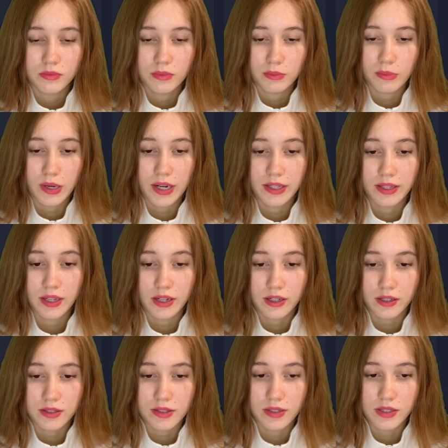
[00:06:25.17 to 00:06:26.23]
by the
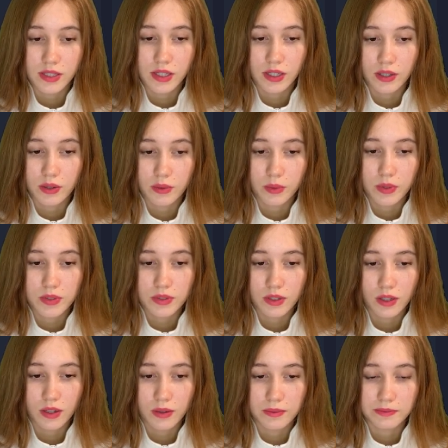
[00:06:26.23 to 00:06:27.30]
axis indicator we
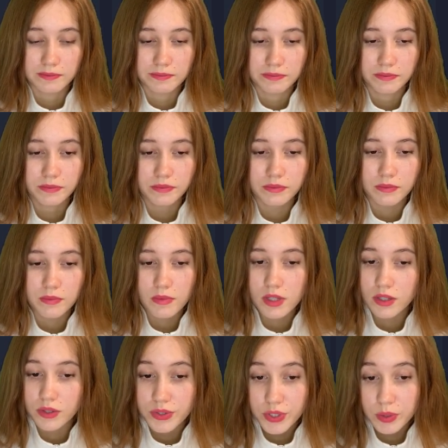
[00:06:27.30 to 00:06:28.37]
see
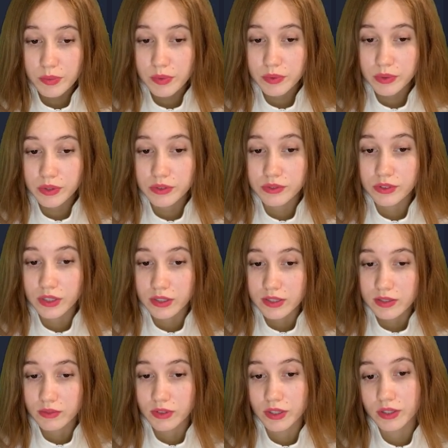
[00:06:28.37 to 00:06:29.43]
two moving
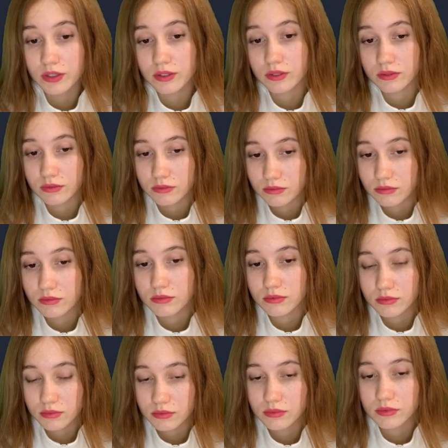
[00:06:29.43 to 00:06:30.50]
relatively
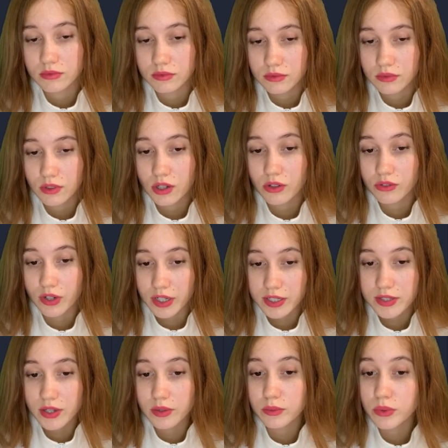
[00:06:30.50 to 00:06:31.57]
correct
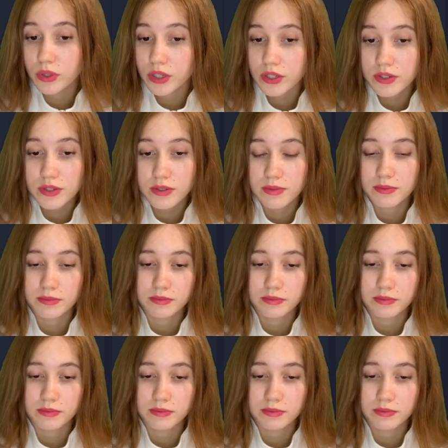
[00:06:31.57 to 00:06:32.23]
downwards